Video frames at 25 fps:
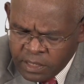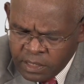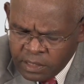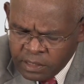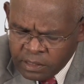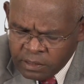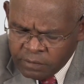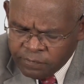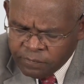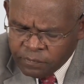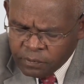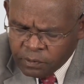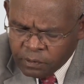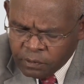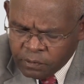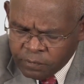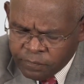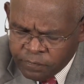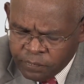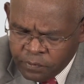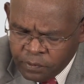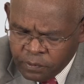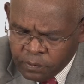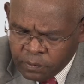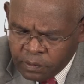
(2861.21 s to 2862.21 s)
deal for
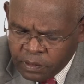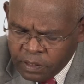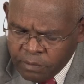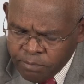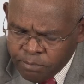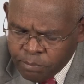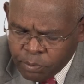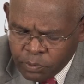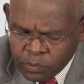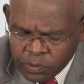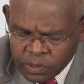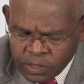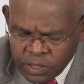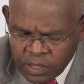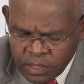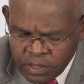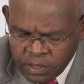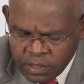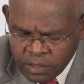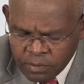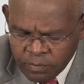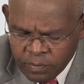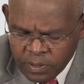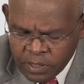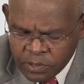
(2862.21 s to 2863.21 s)
fuel
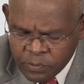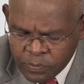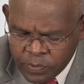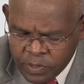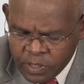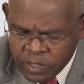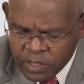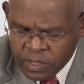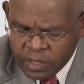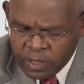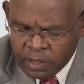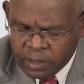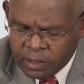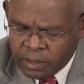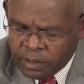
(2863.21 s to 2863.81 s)
importers, when do we